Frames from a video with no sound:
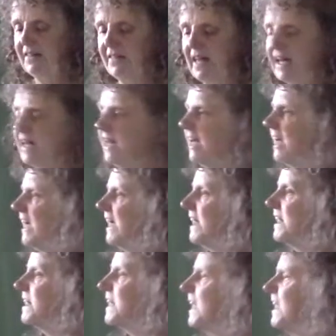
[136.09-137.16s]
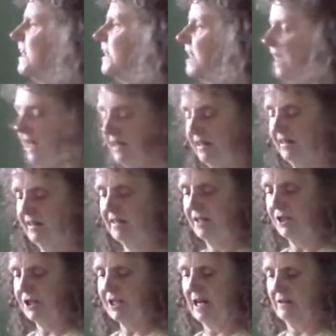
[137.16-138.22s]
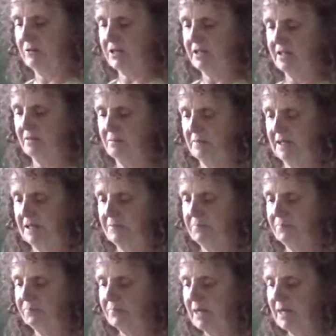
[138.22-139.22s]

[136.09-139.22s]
Then it is Tintin that shouted at me.